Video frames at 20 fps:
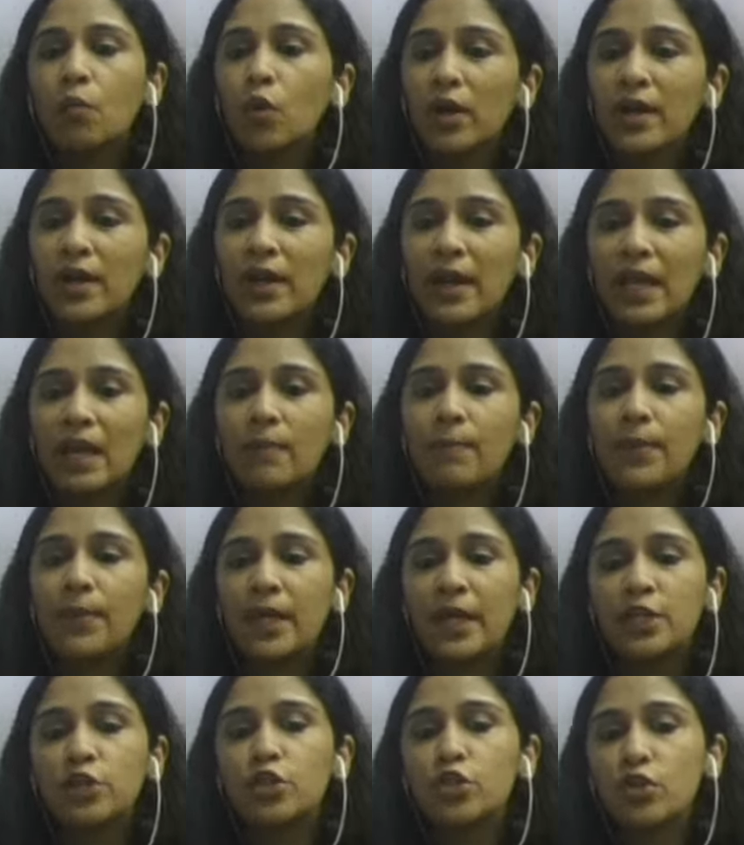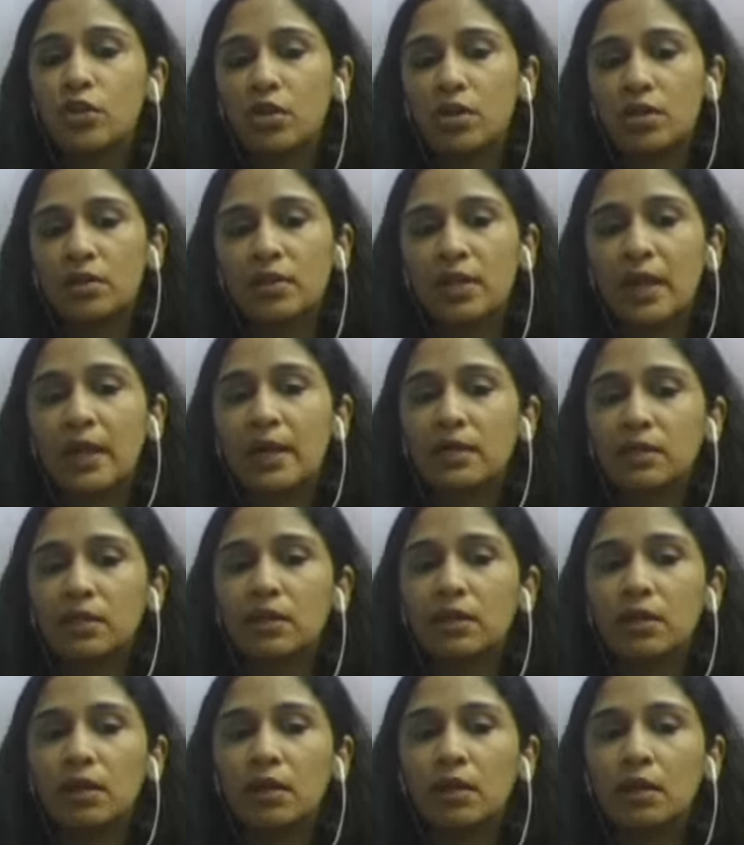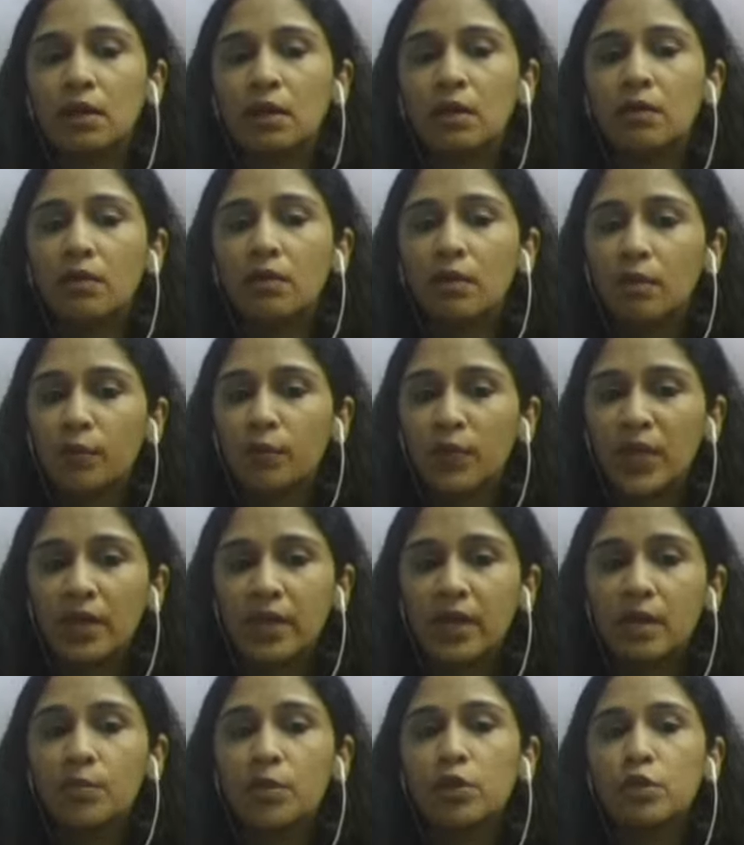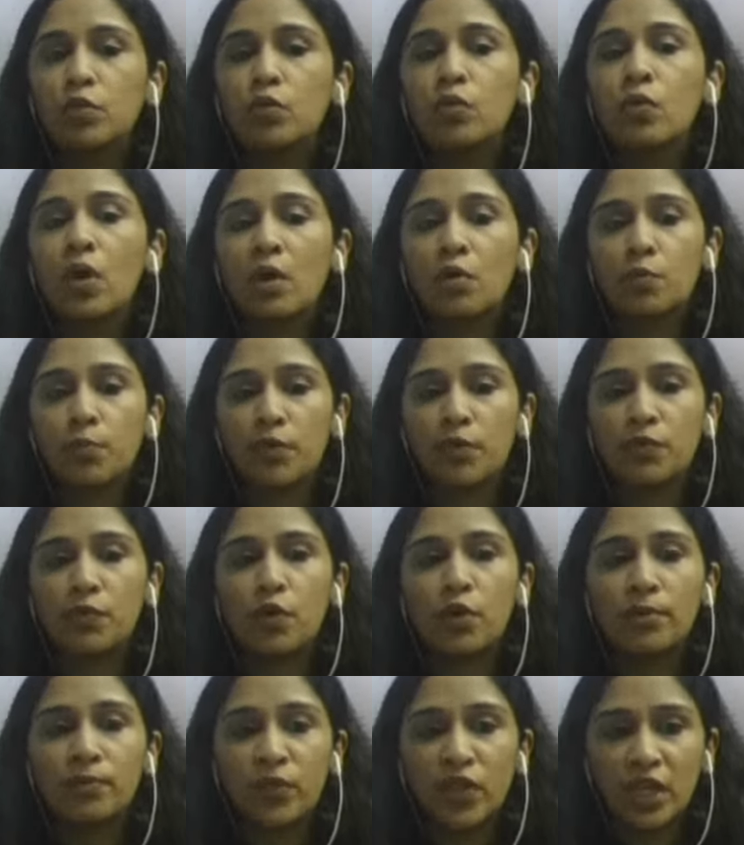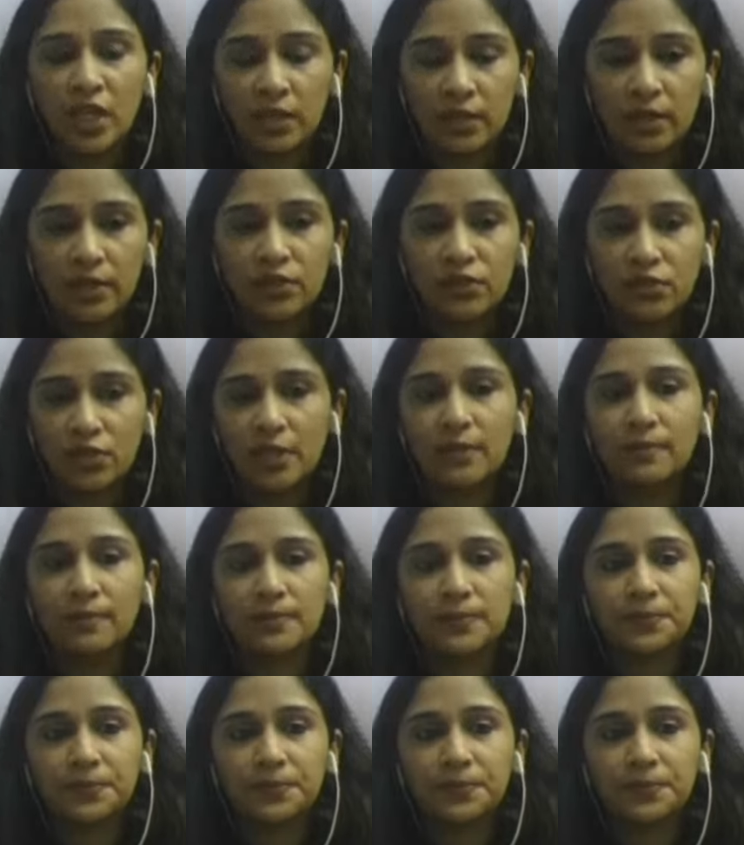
would help ensure that we are able to outperform the industry.